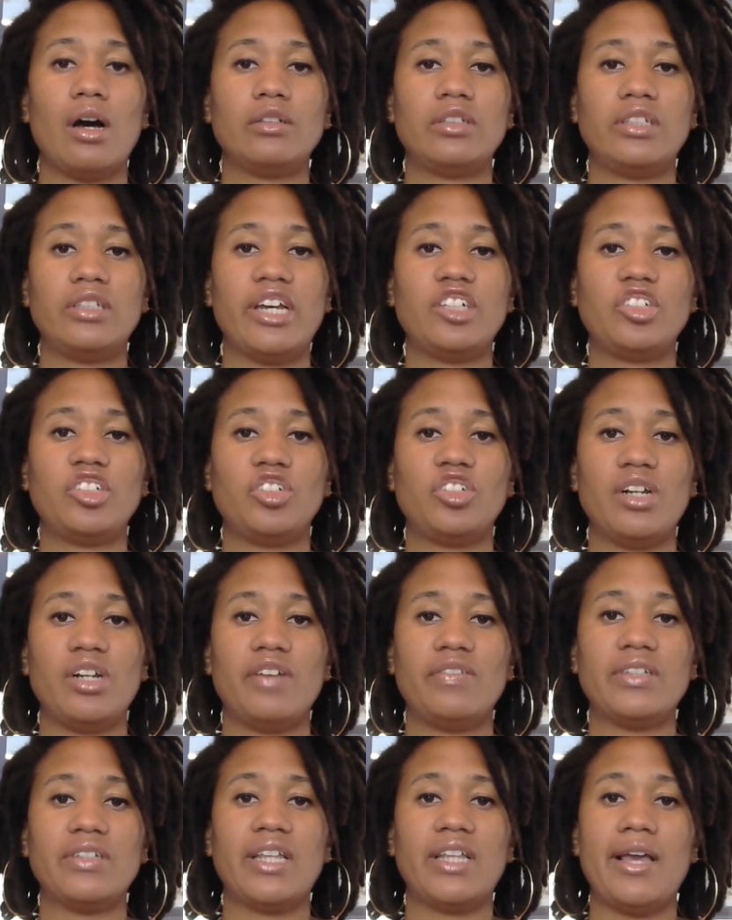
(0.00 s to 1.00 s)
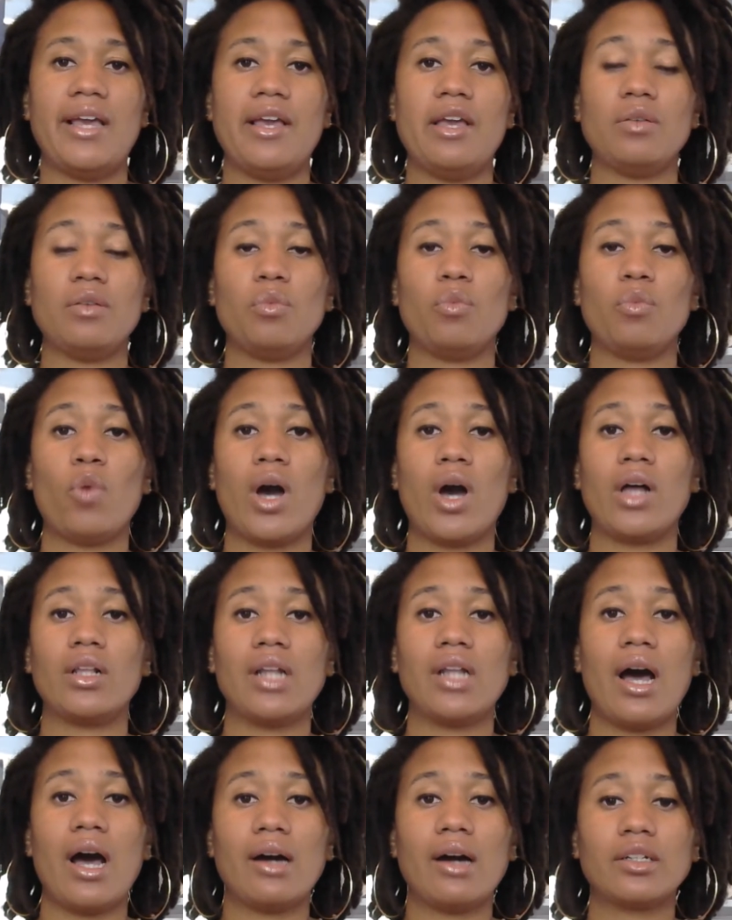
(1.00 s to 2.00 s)
texture and everything while
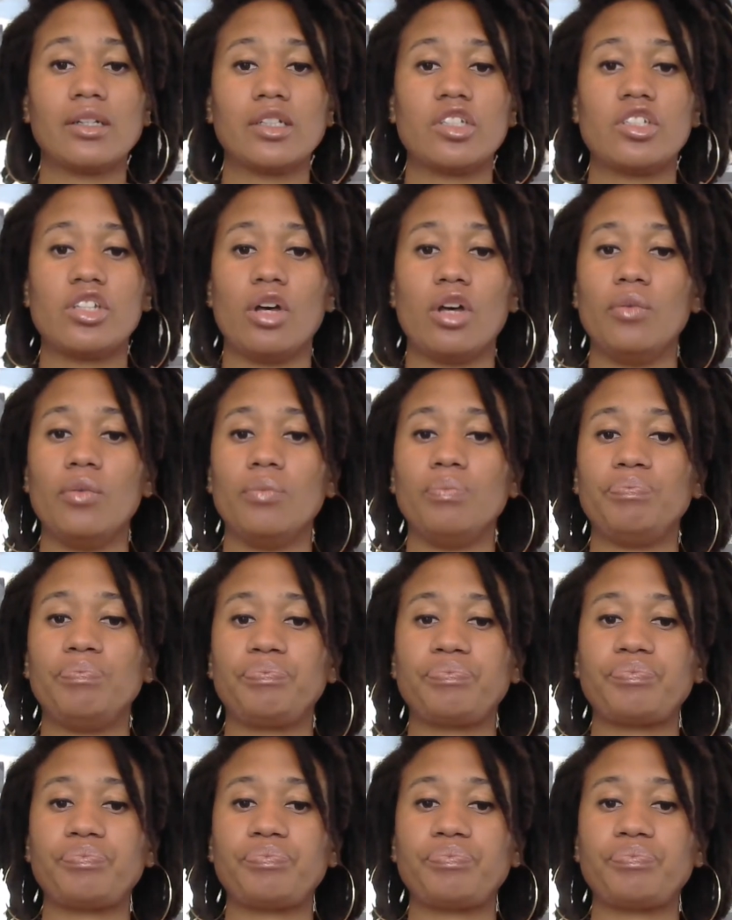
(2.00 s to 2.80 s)
locked? So